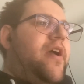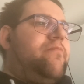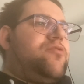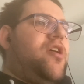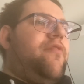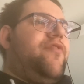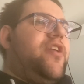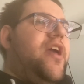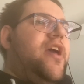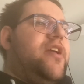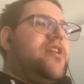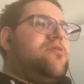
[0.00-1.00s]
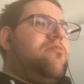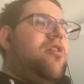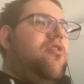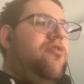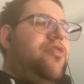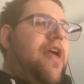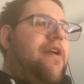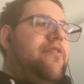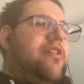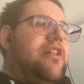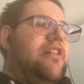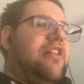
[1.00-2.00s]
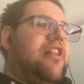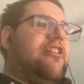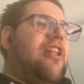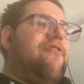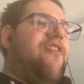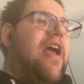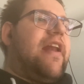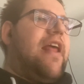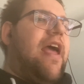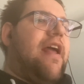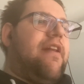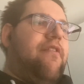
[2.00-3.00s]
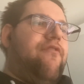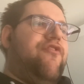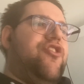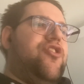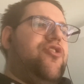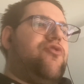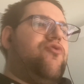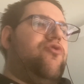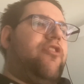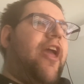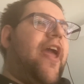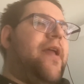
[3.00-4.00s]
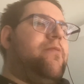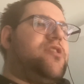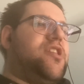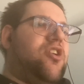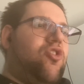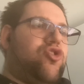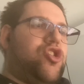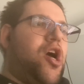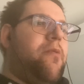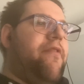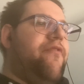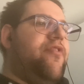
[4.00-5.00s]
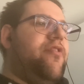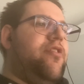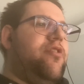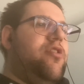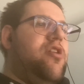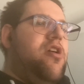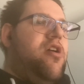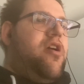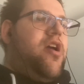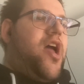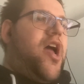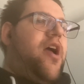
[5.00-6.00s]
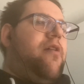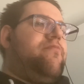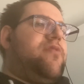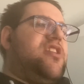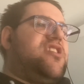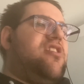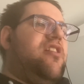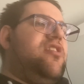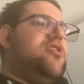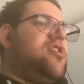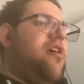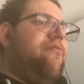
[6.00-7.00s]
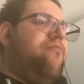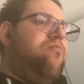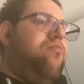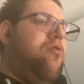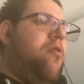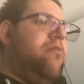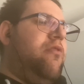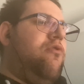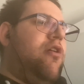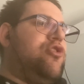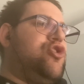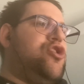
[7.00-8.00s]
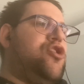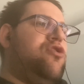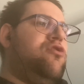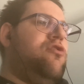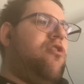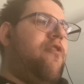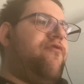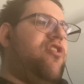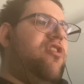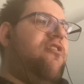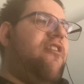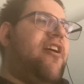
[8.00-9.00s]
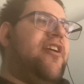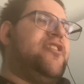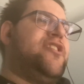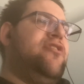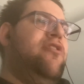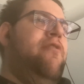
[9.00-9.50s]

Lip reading: Don't forget as well, they've had a few good games on top of it. The Saints have probably won 2 of the last